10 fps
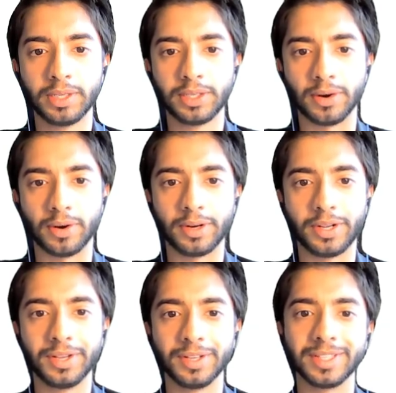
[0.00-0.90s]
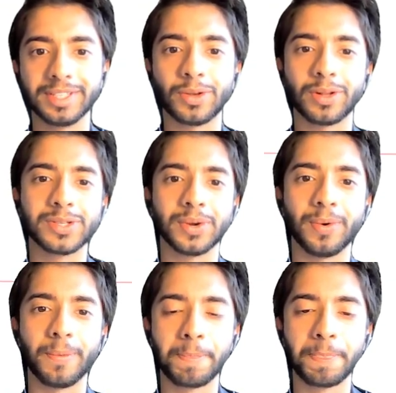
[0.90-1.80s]
in here, this
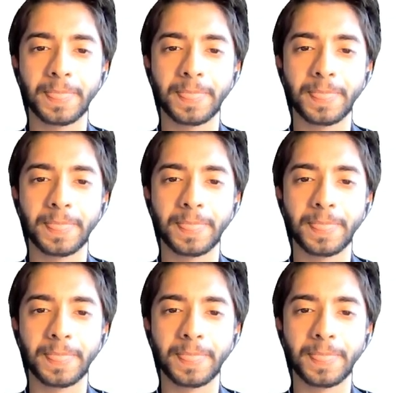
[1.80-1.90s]
also